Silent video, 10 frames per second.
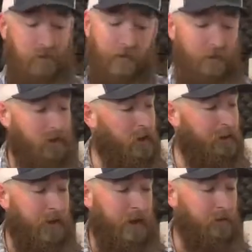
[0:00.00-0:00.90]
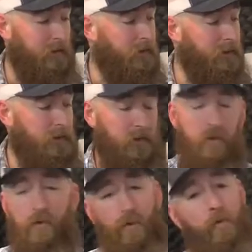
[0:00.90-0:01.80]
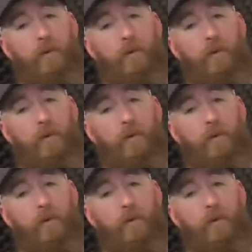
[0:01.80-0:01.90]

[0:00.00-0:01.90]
if you're starting out, you